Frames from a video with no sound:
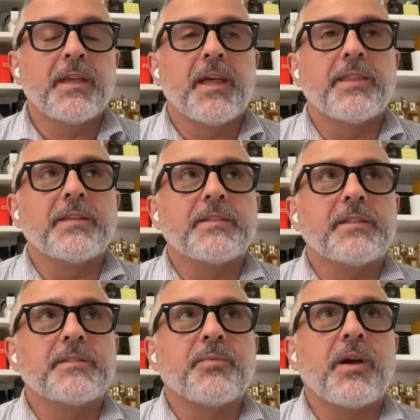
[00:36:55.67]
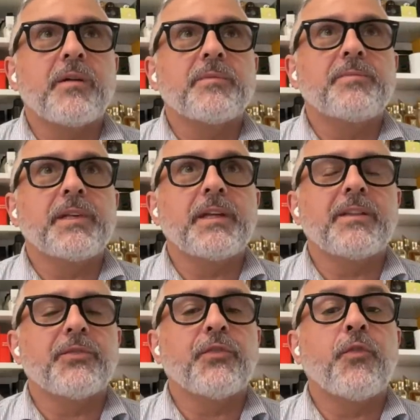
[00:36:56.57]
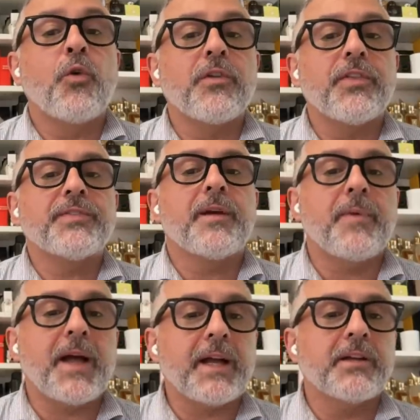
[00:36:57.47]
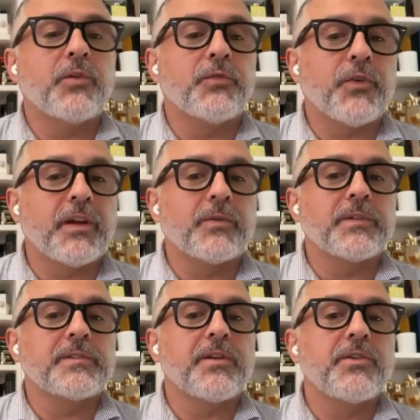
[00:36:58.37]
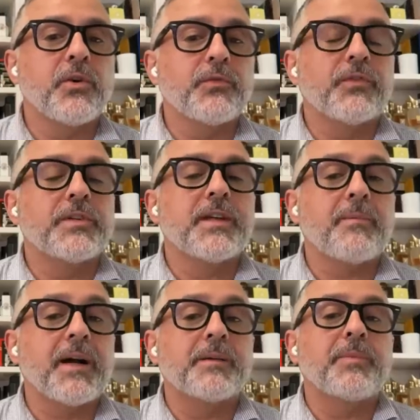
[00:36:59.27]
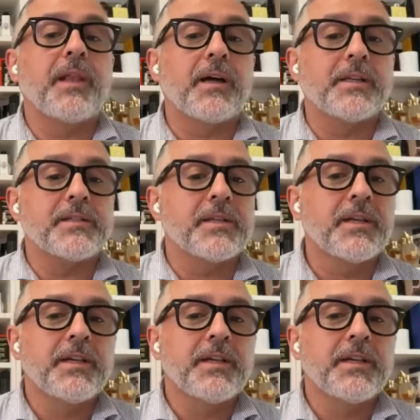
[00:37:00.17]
And this is probably their 4th tobacco fragrance. They're known for Tabac Blonde.